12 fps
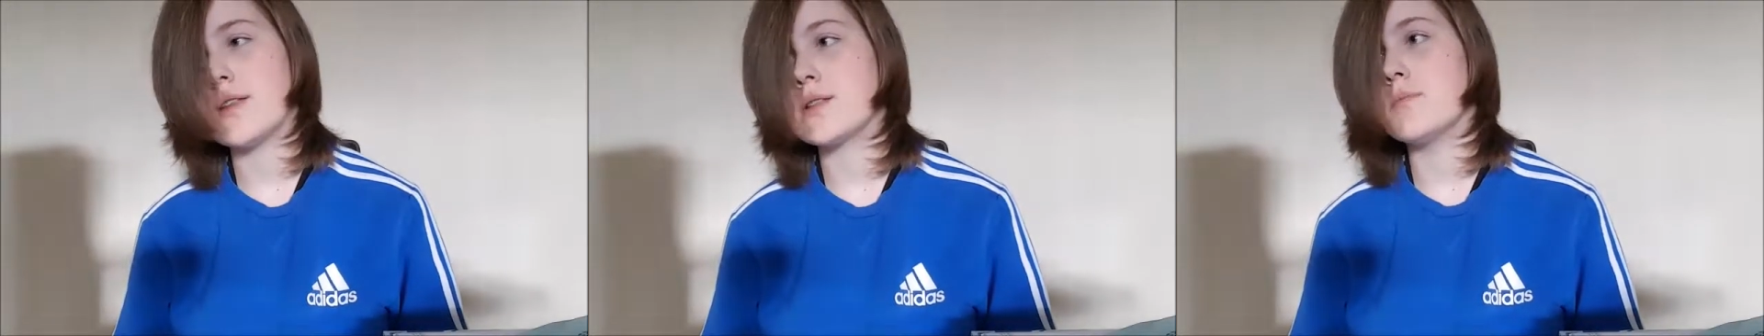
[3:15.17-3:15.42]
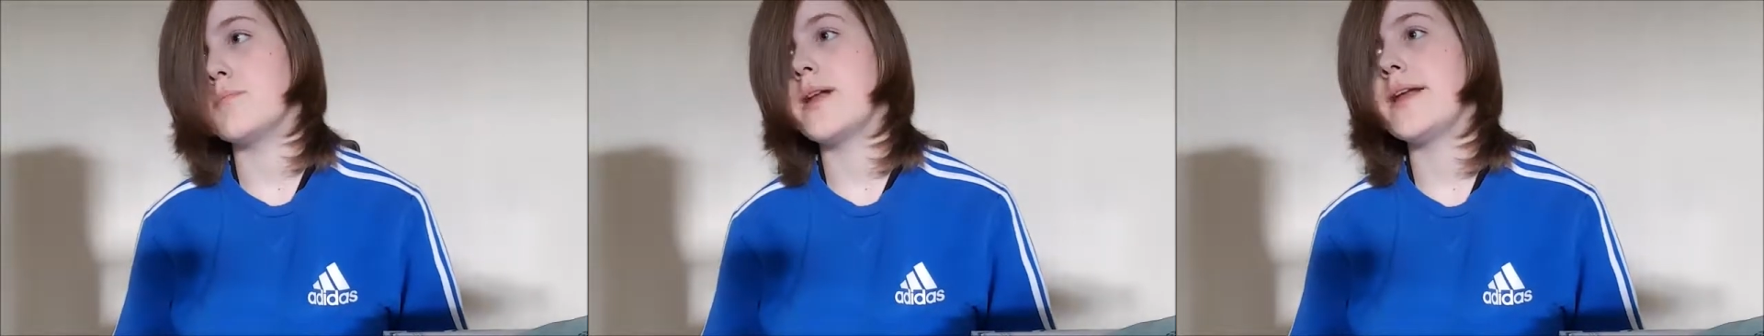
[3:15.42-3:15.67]

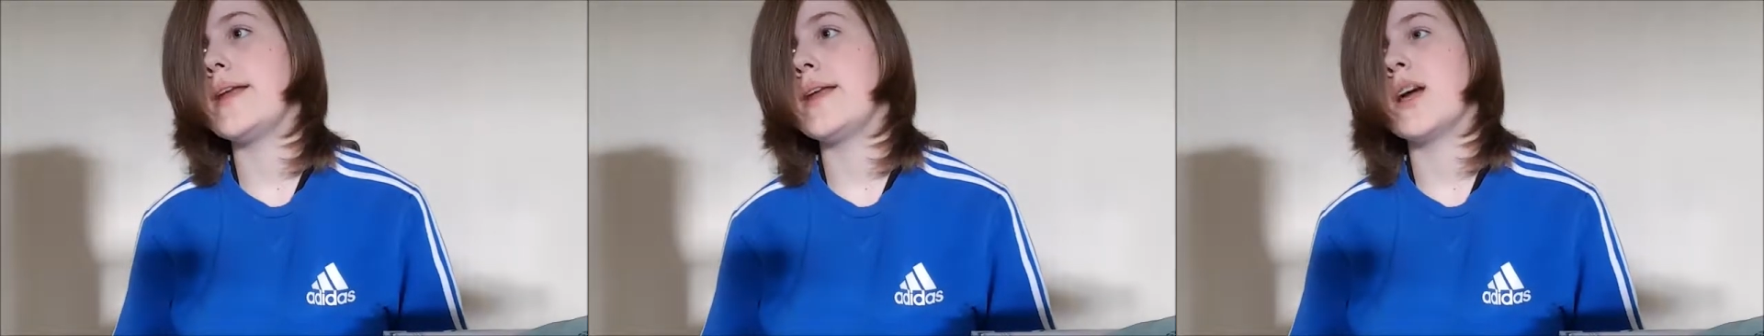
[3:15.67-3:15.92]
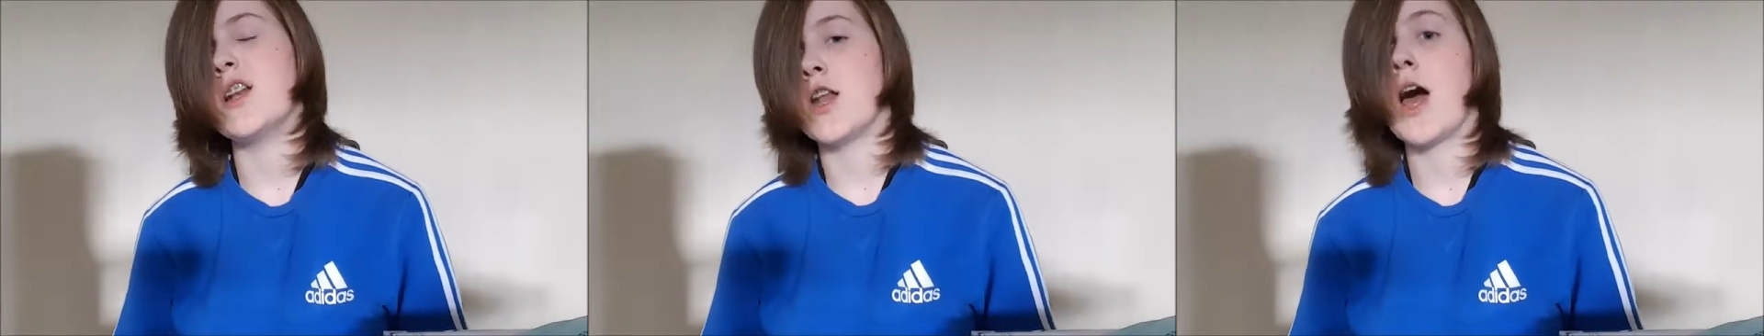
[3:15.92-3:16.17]
is
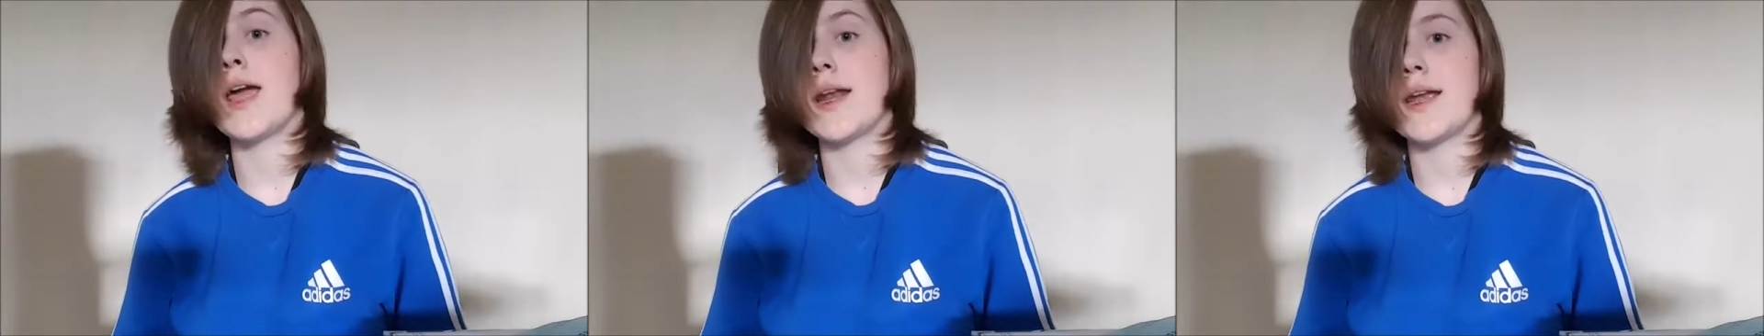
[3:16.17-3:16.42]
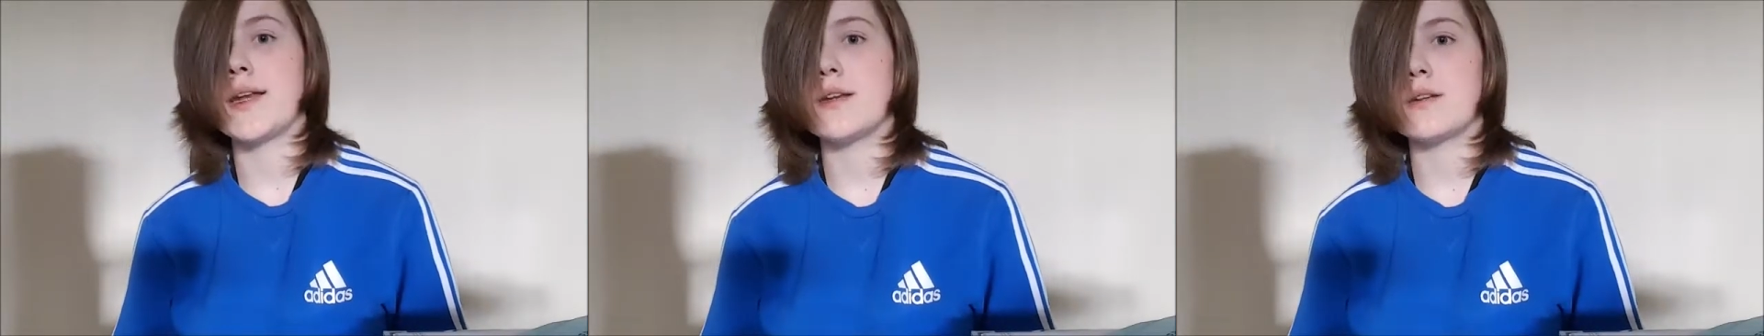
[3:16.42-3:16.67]
completely
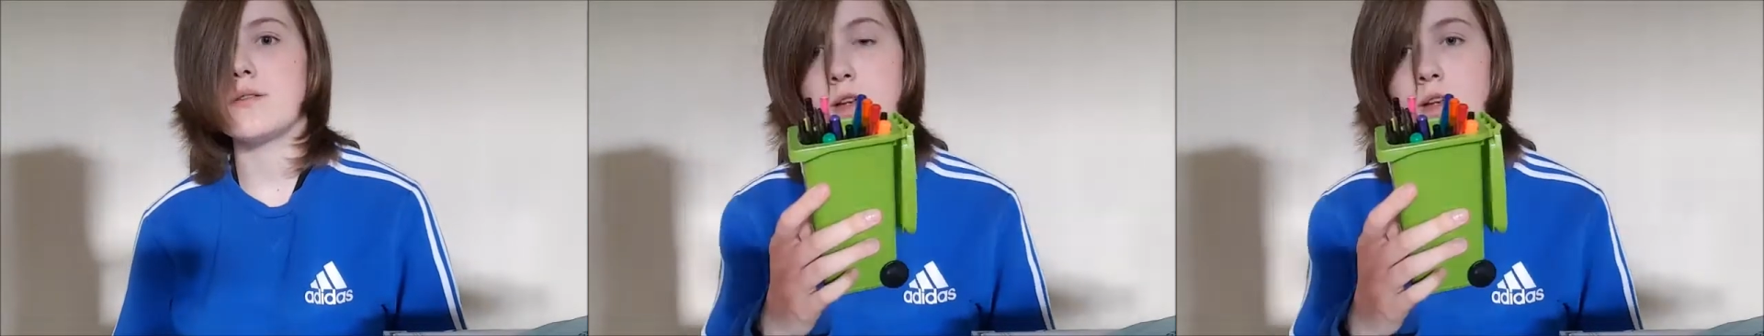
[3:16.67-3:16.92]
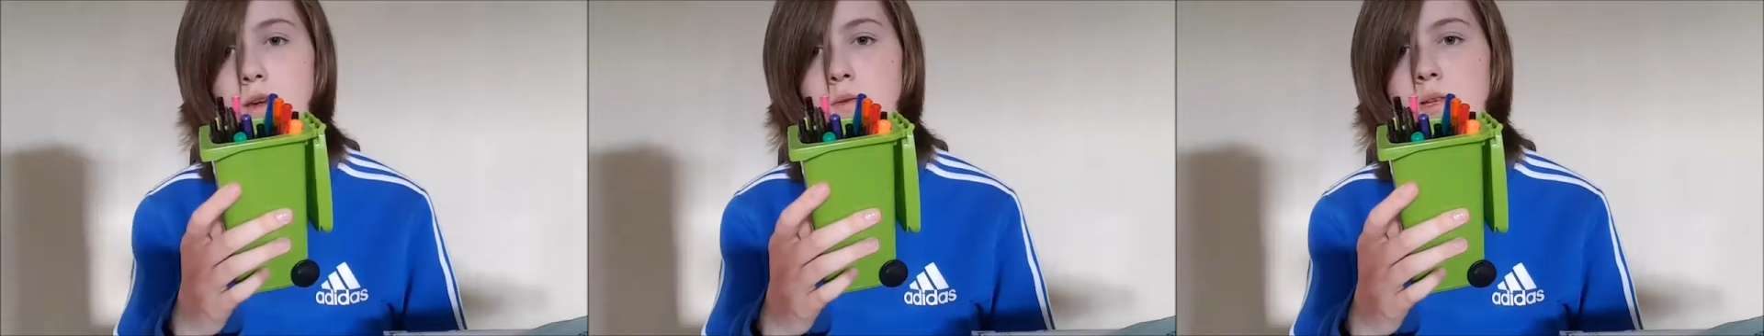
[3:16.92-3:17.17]
annihilated.
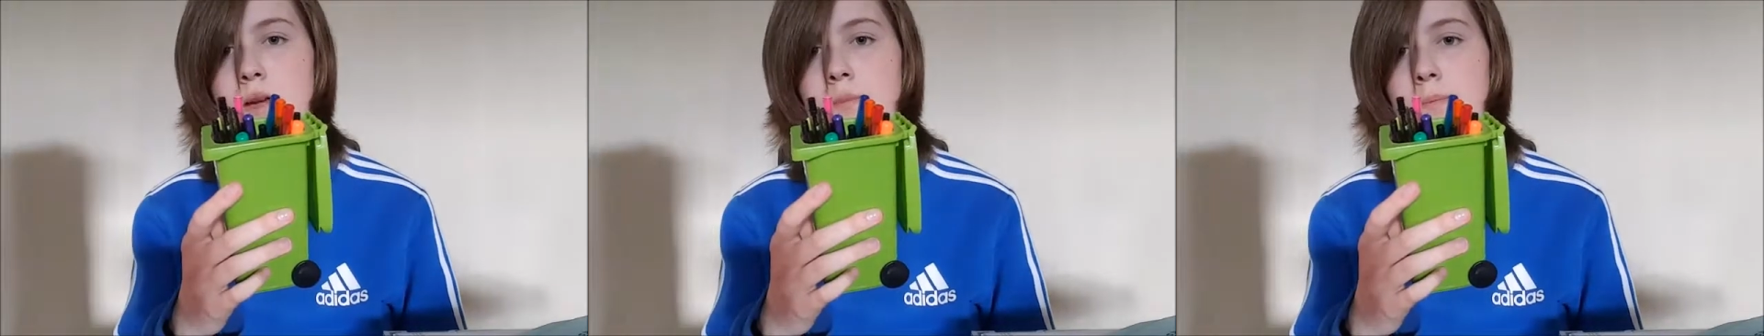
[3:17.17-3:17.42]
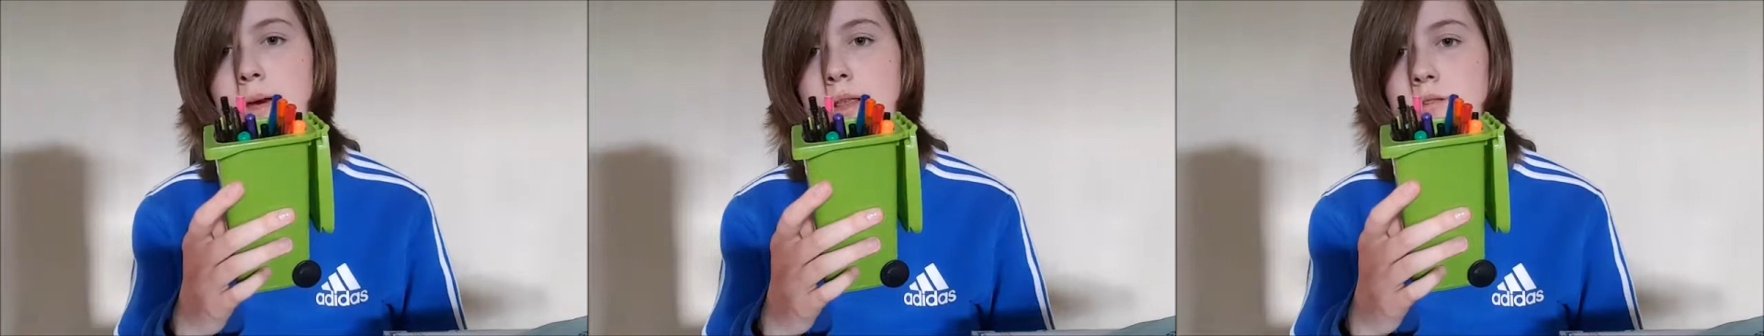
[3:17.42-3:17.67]
Notice how
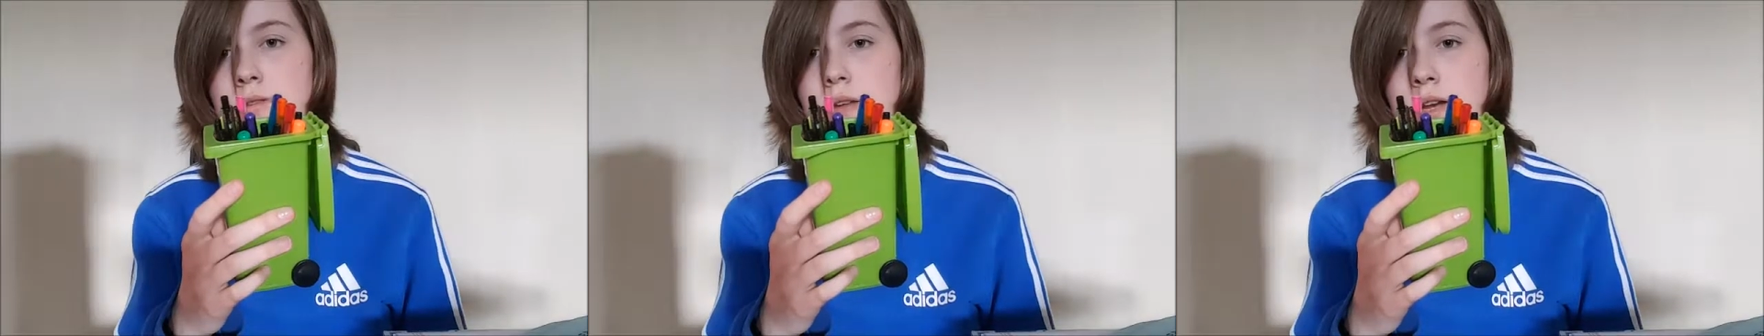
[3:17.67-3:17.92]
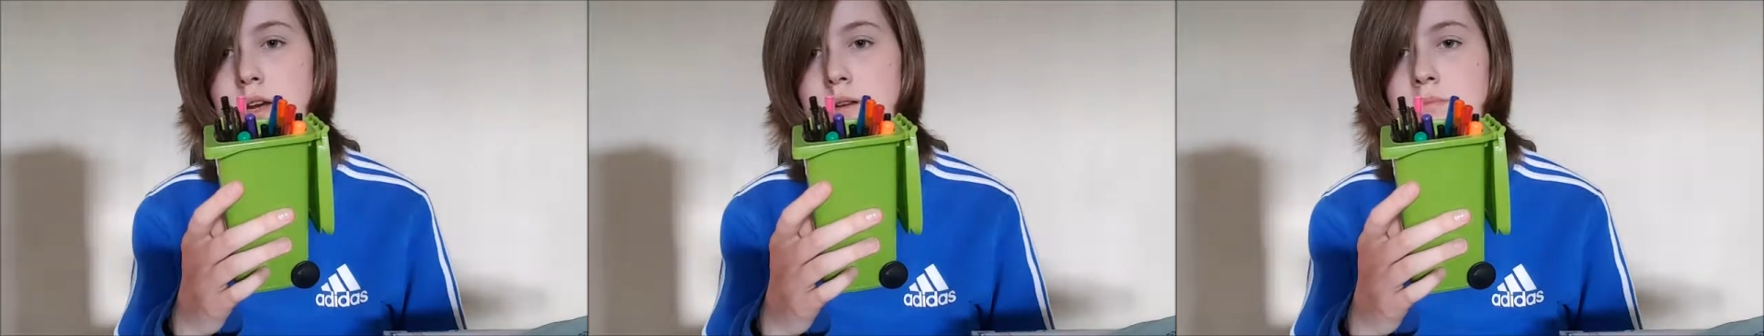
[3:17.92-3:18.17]
my pens are in
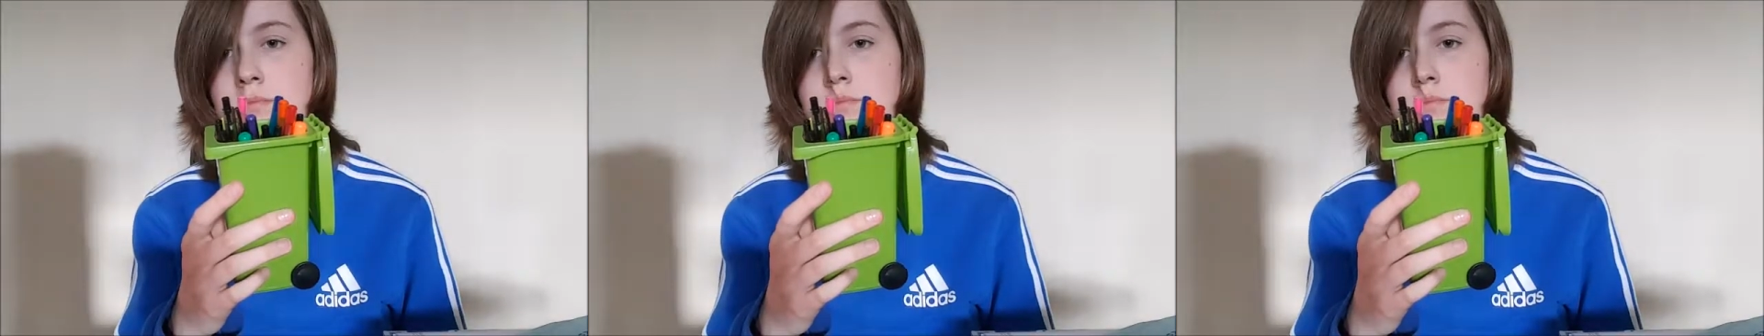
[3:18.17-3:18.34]
here.